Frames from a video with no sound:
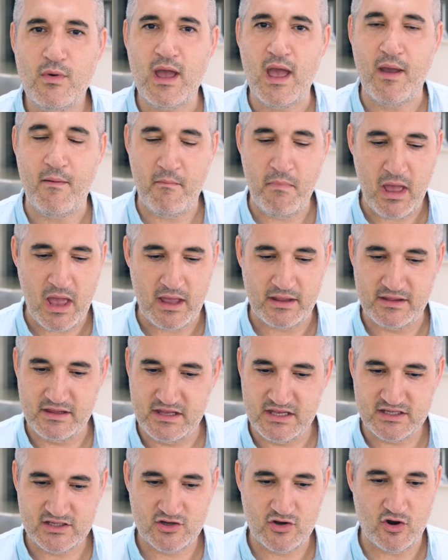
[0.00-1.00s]
Man,
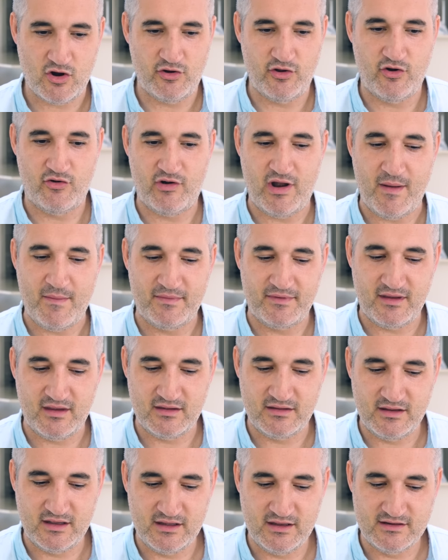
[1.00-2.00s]
this Gordon
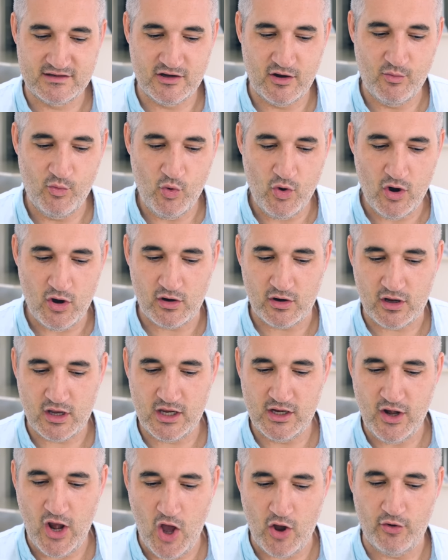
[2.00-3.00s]
Ramsay did his own work.
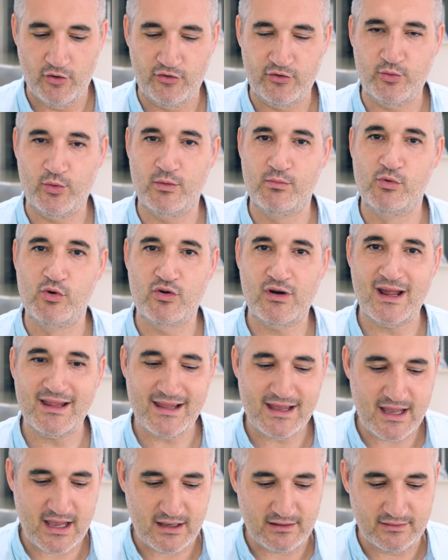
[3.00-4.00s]
He knows what
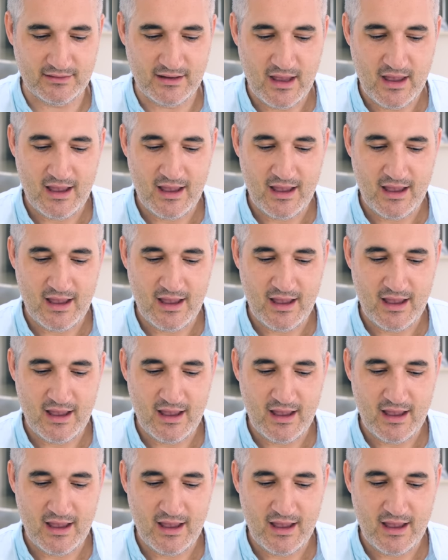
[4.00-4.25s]
burrata is.